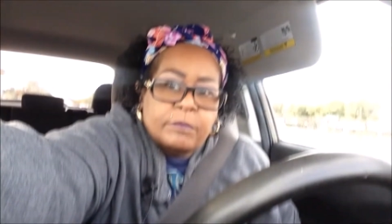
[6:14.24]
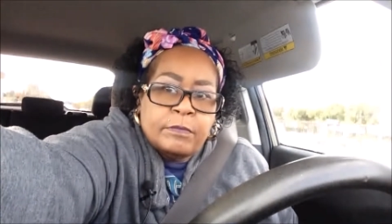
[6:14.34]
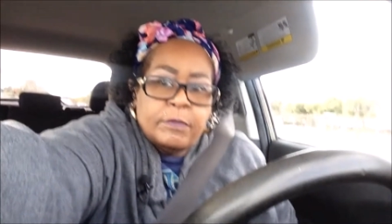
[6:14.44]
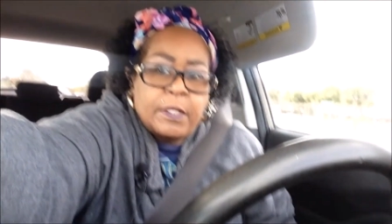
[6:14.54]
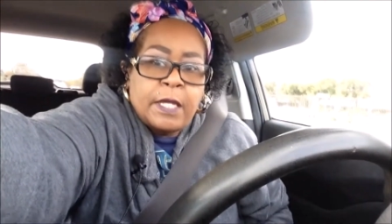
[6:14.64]

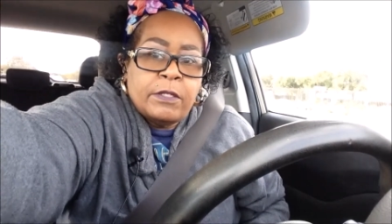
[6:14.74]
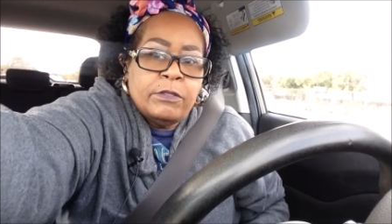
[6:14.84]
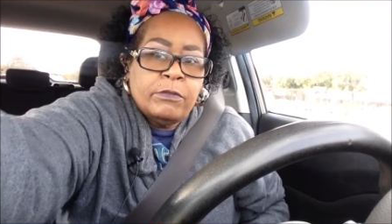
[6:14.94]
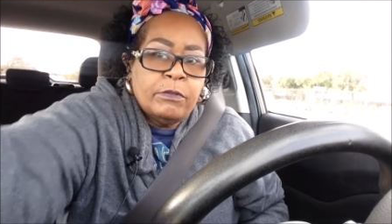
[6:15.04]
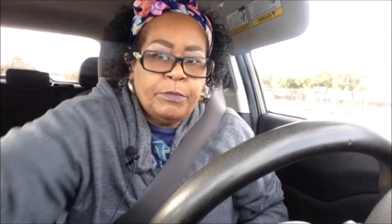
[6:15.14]
Now
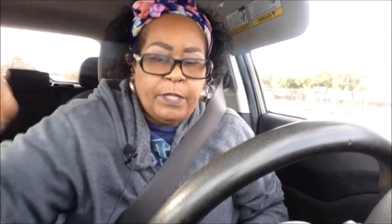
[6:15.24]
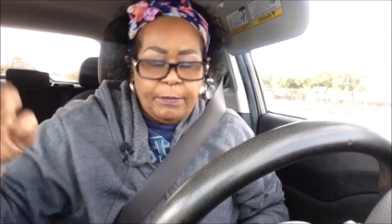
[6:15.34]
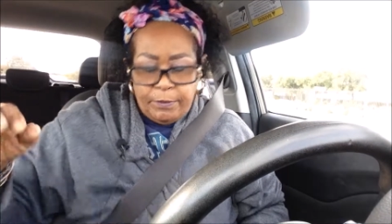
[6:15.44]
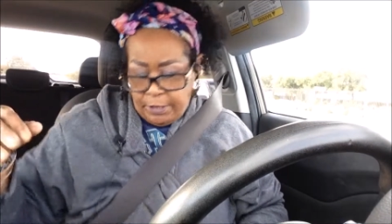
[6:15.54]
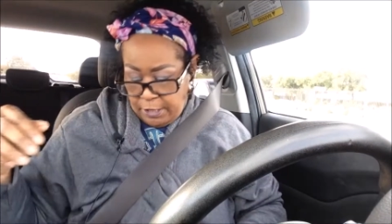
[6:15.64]
you will be
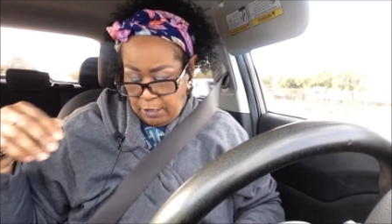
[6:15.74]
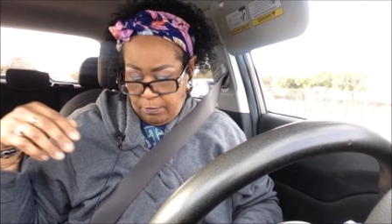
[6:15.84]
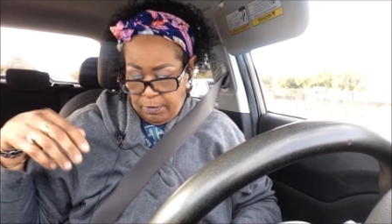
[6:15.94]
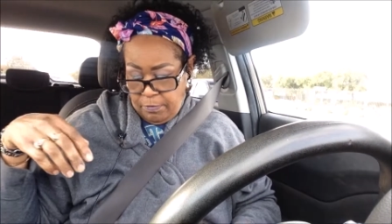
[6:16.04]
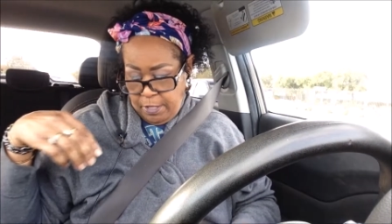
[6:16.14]
able to hear
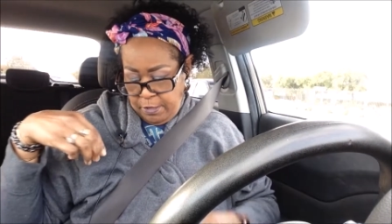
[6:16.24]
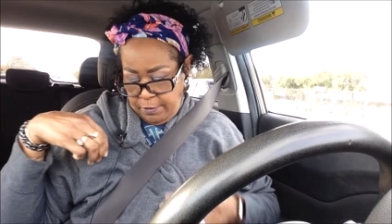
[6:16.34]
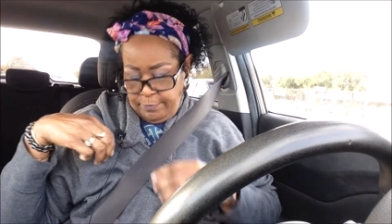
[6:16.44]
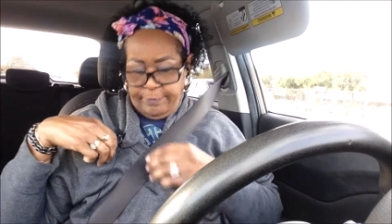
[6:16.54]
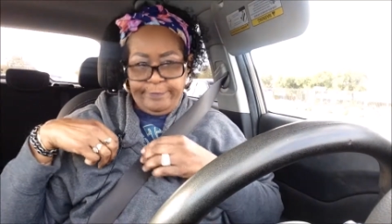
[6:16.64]
me better.